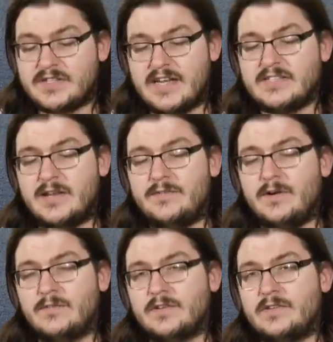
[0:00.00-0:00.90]
this case
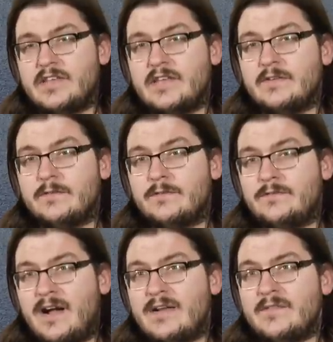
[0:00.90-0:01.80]
involved the
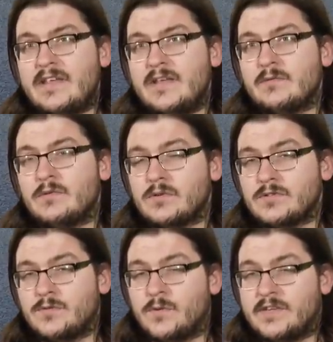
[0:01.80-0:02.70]
5e
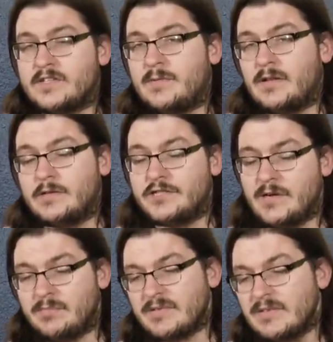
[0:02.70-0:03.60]
rules for the spell
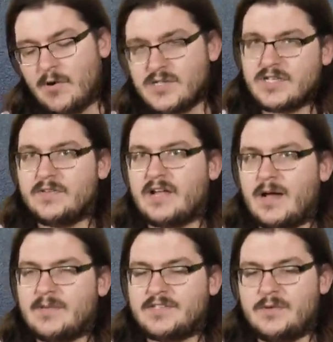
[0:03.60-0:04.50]
jump. Most of the
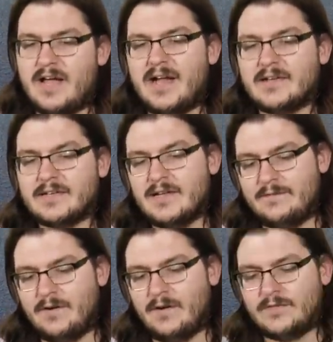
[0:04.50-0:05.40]
comments you had
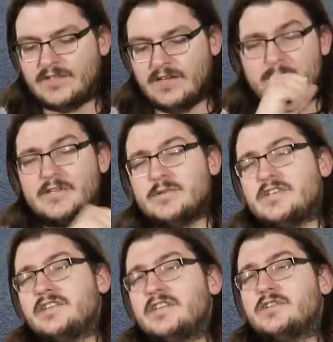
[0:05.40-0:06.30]
involved the
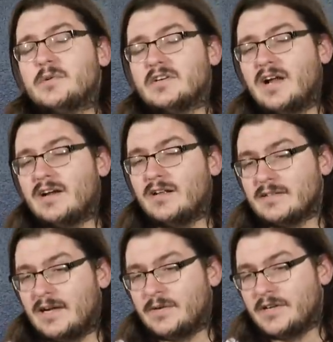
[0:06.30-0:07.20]
restriction that you are not
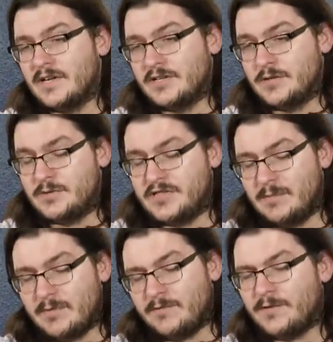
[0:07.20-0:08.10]
allowed to
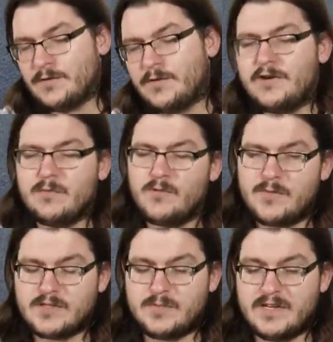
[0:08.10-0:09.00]
jump further than your
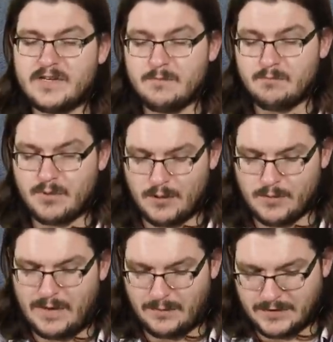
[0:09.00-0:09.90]
movement speed
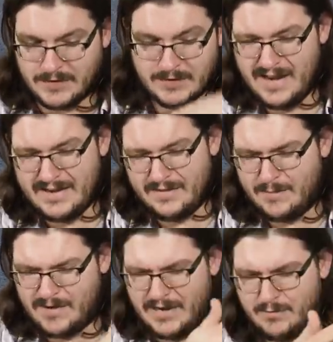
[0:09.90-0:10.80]
per round, and how
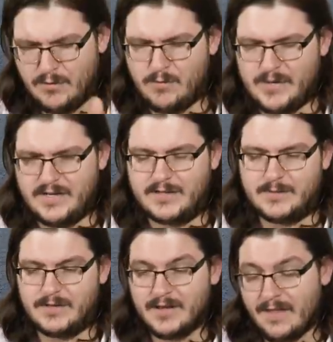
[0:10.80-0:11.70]
that kind of broke what we talked
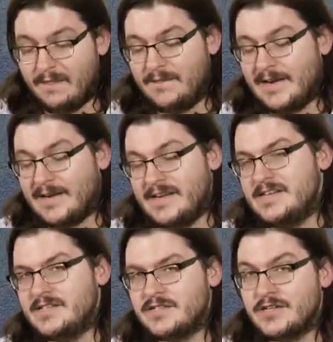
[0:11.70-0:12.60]
about. That
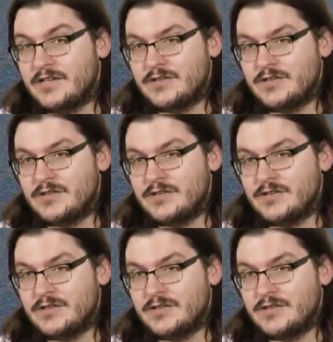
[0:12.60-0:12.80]
is